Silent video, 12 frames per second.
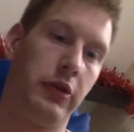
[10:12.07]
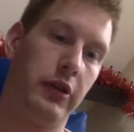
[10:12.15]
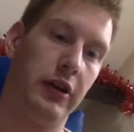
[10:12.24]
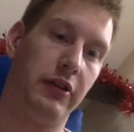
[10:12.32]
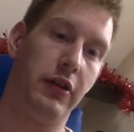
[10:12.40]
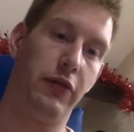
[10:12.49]

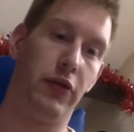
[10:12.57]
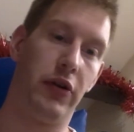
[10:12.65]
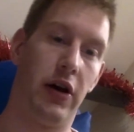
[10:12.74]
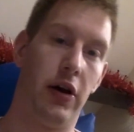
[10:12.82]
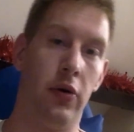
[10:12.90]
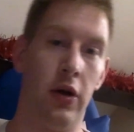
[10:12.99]
That's it for
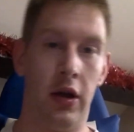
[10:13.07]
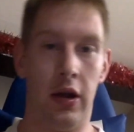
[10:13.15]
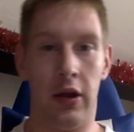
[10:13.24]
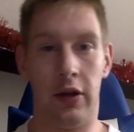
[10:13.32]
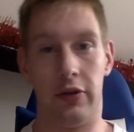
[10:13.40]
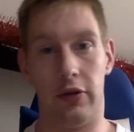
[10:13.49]
now.
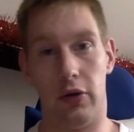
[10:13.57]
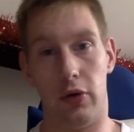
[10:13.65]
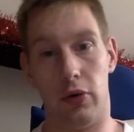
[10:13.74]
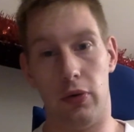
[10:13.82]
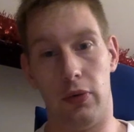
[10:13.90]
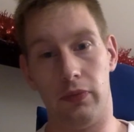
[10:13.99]

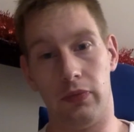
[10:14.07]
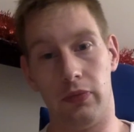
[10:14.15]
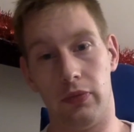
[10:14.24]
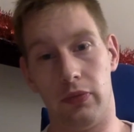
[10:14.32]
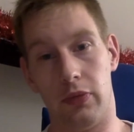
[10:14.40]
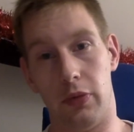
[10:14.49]
So
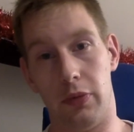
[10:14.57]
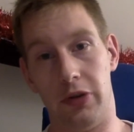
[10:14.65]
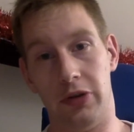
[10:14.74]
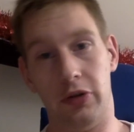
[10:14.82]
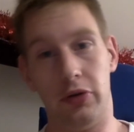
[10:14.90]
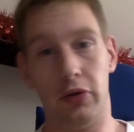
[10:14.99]
be
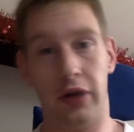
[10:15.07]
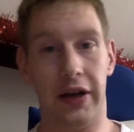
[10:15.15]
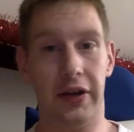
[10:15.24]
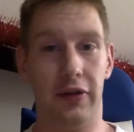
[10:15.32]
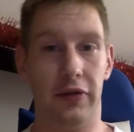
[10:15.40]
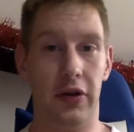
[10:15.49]
sure to like
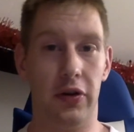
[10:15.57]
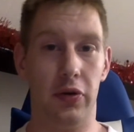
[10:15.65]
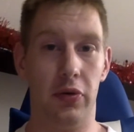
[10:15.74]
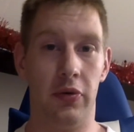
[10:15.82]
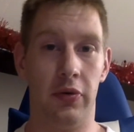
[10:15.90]
this video,